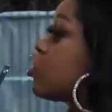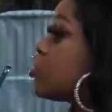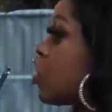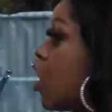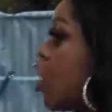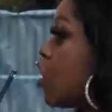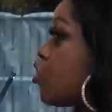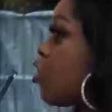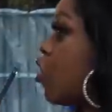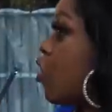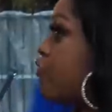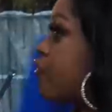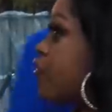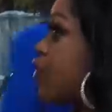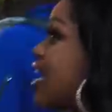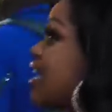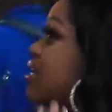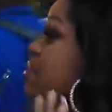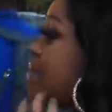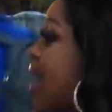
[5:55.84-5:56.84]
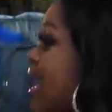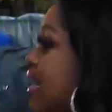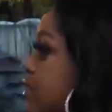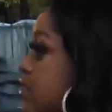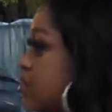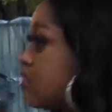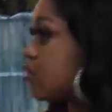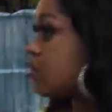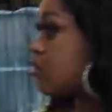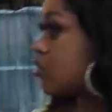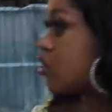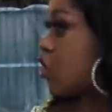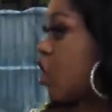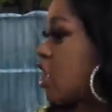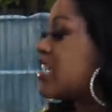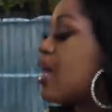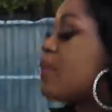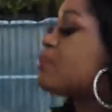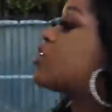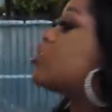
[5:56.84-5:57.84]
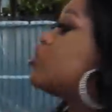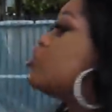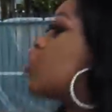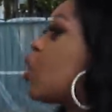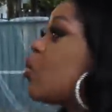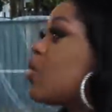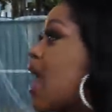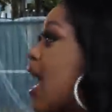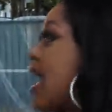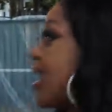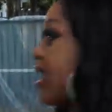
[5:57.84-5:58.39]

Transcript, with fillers: What is your turn off in men? Something mm. you